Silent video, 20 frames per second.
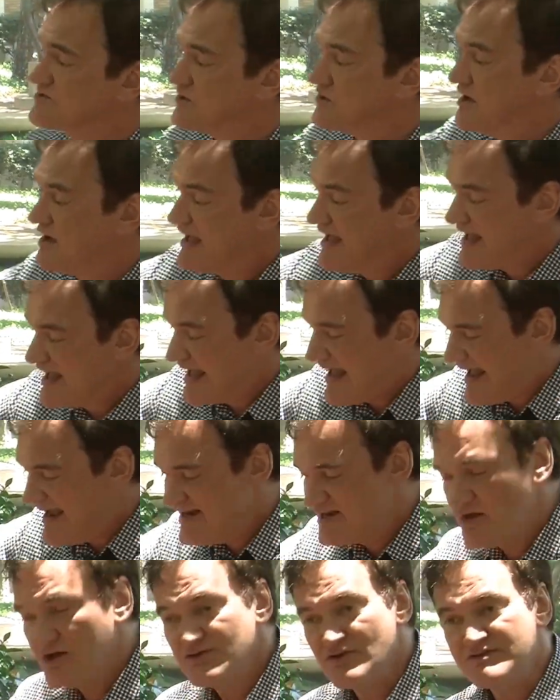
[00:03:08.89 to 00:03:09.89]
or
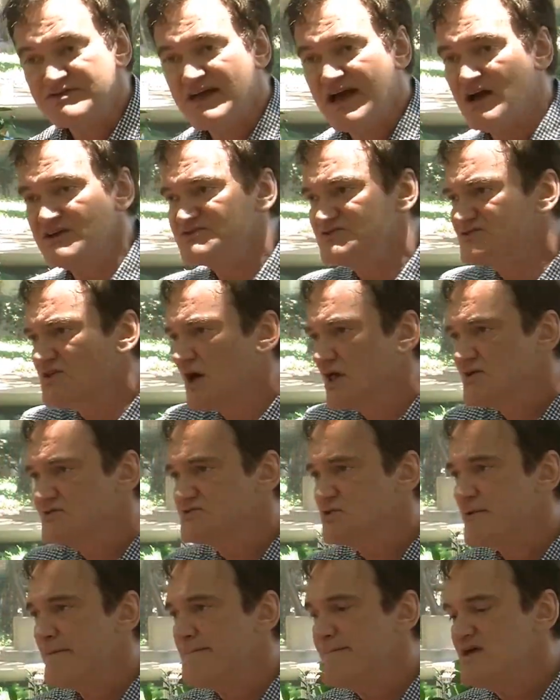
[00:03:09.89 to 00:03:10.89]

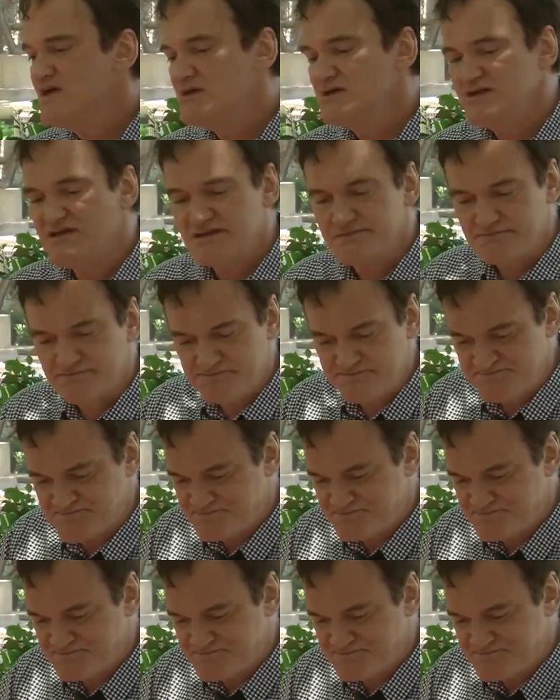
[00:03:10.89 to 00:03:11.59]
$800,000 or $1 million.